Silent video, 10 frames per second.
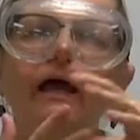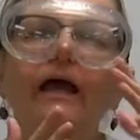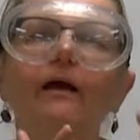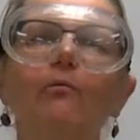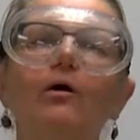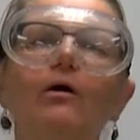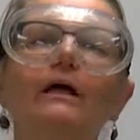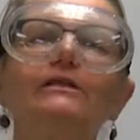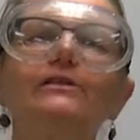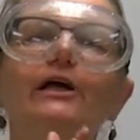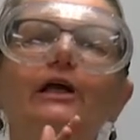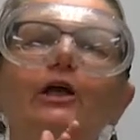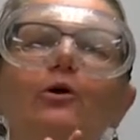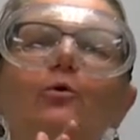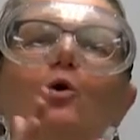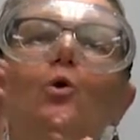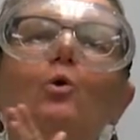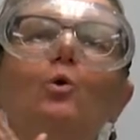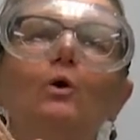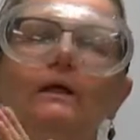it will continue
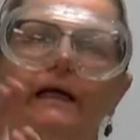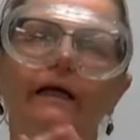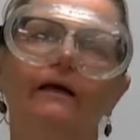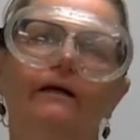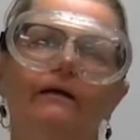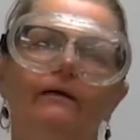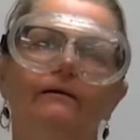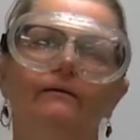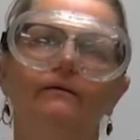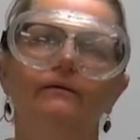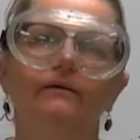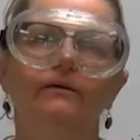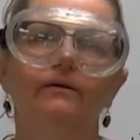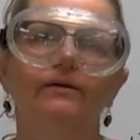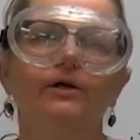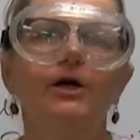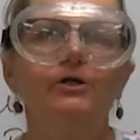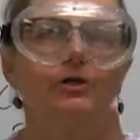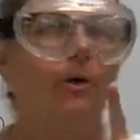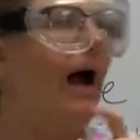cooling. So